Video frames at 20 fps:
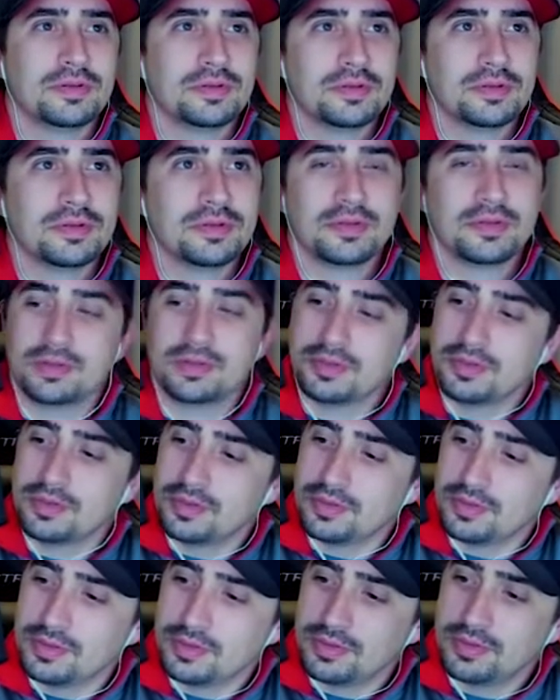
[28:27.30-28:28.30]

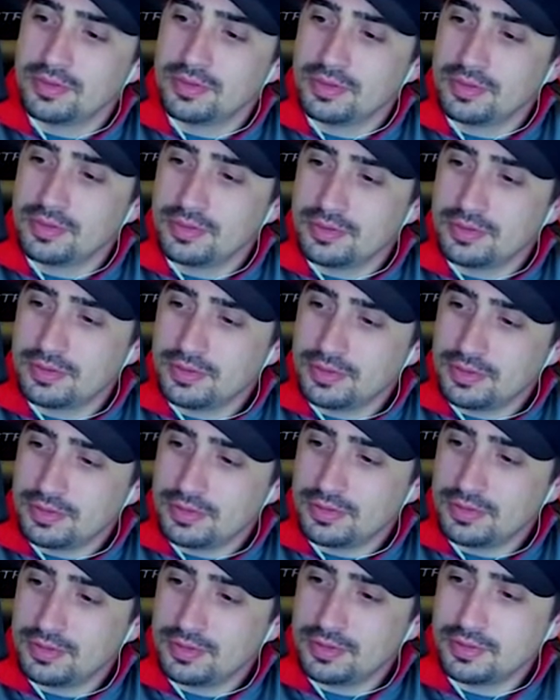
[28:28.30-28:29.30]

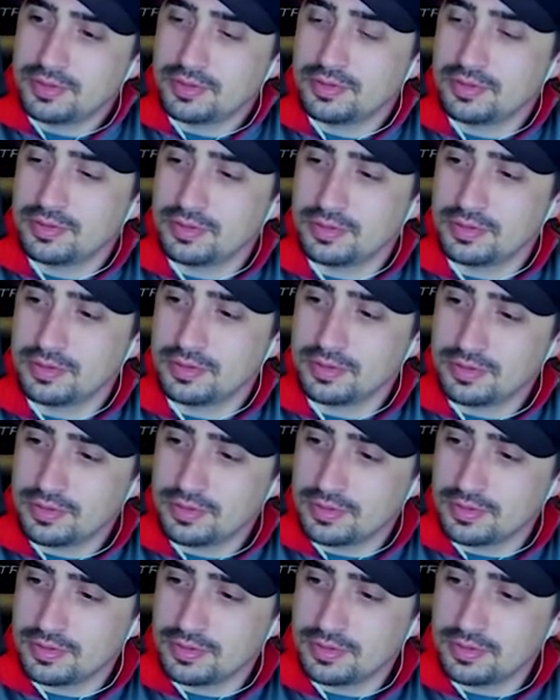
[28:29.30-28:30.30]

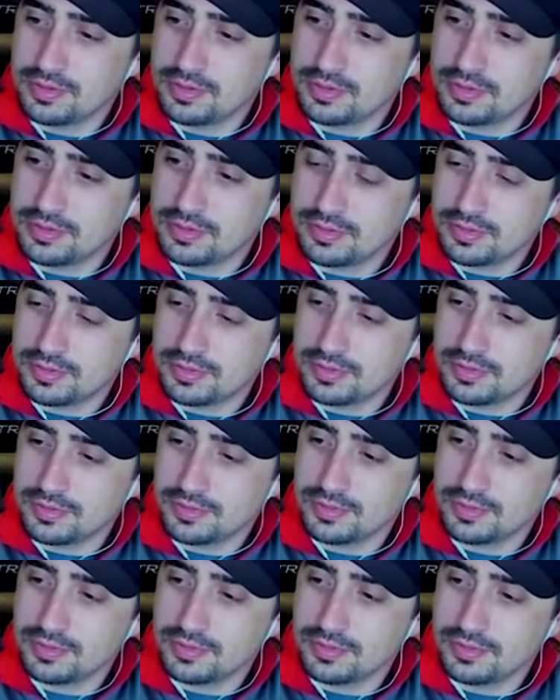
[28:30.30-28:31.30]

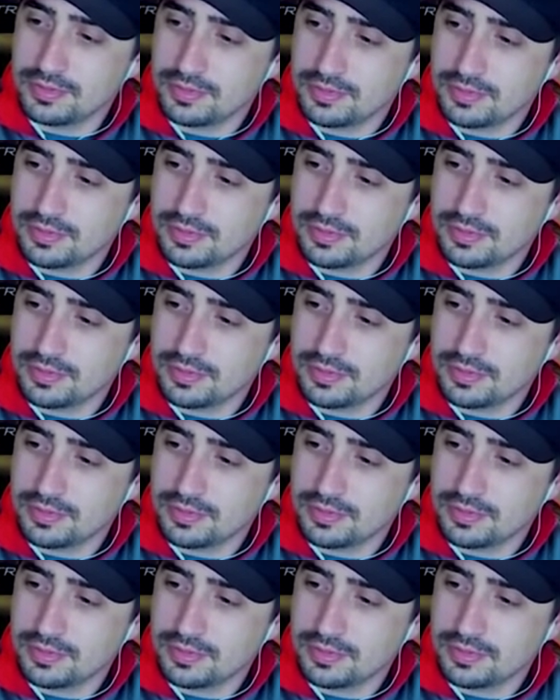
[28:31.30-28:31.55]
[no speech]